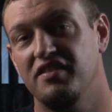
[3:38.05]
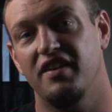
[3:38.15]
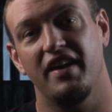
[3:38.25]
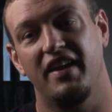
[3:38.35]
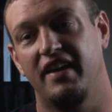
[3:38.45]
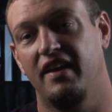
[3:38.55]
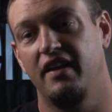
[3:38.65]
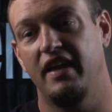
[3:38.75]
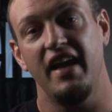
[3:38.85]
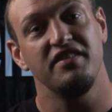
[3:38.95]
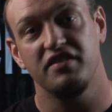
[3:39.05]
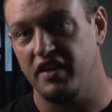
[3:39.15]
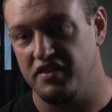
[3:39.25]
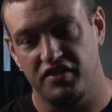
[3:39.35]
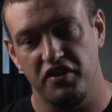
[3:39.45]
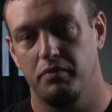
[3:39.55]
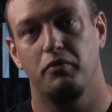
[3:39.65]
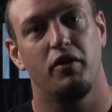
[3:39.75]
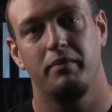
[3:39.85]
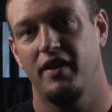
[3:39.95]
is like a Southern
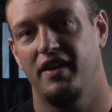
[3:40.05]
boy, man.